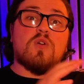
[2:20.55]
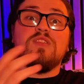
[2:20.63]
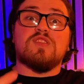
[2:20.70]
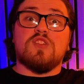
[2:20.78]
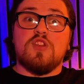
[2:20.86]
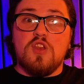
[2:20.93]
but
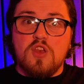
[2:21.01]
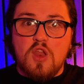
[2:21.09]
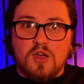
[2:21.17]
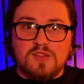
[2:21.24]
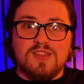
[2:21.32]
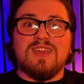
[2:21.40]
it's
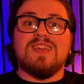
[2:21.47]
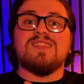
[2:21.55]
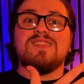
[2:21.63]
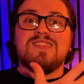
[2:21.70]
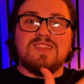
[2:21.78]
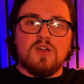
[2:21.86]
not. It
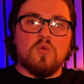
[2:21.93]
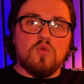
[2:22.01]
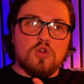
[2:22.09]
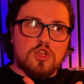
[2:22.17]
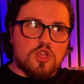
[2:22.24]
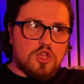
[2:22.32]
is
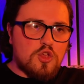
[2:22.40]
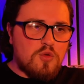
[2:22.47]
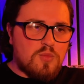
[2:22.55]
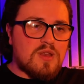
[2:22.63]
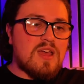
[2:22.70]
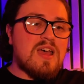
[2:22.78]
still
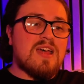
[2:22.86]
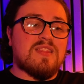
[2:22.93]
Cuban.